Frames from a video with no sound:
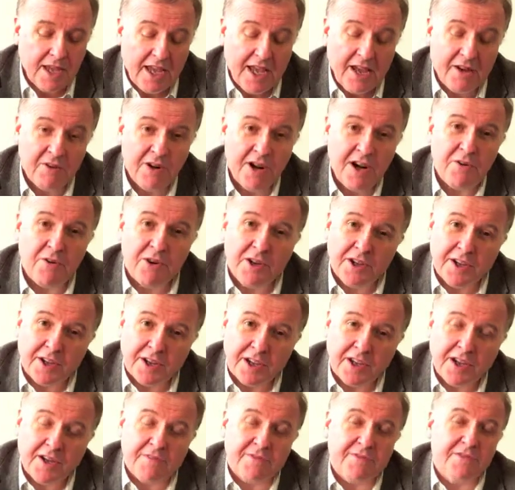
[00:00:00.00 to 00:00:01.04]
Our area
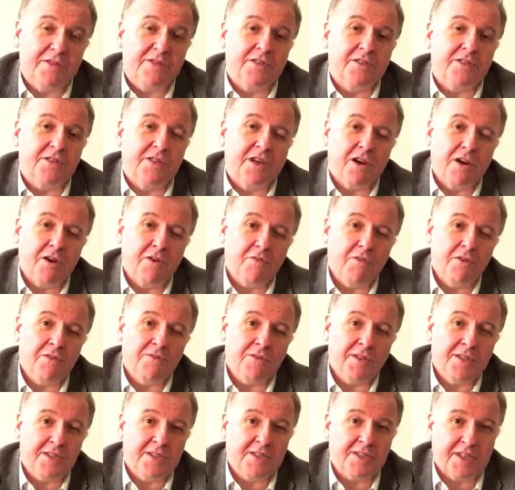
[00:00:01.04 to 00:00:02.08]
covers the whole
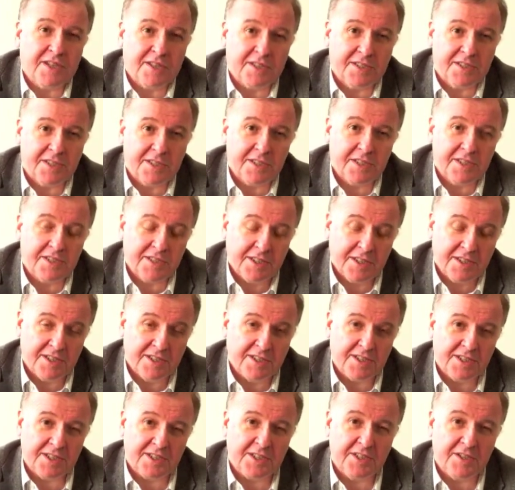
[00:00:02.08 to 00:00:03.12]
of East Sussex and the
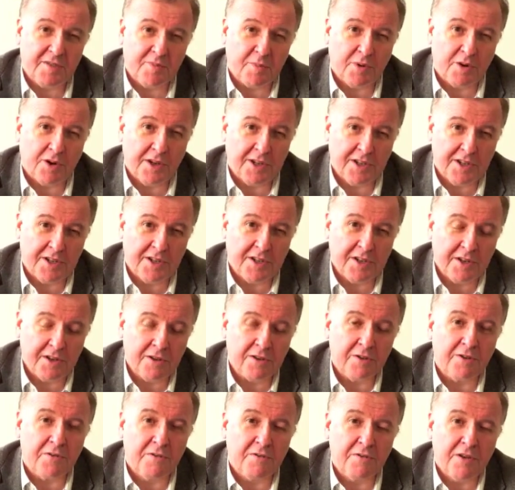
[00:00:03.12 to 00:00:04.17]
city of Brighton and
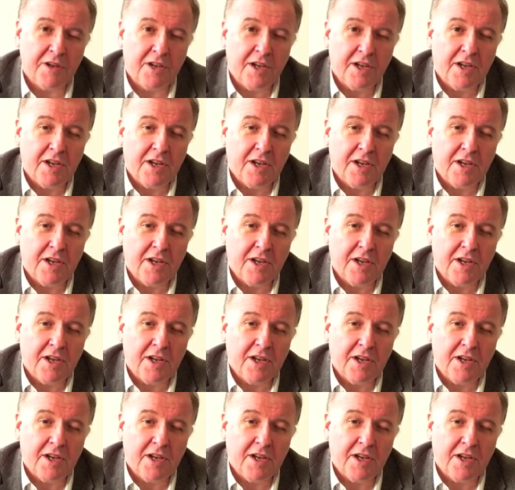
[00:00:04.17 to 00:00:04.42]
Hove.